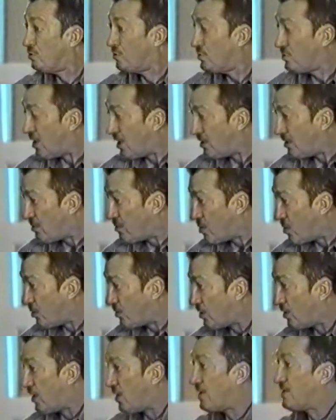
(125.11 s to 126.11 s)
nothing more
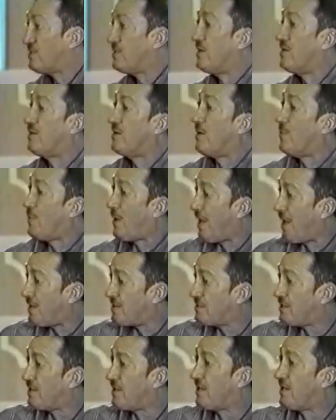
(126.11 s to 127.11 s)
nor less than
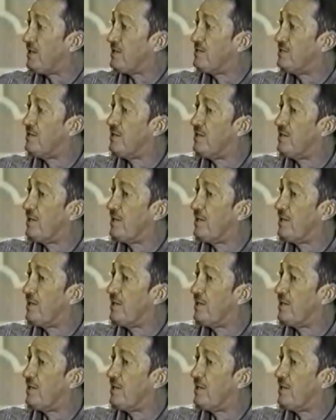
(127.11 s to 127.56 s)
capacities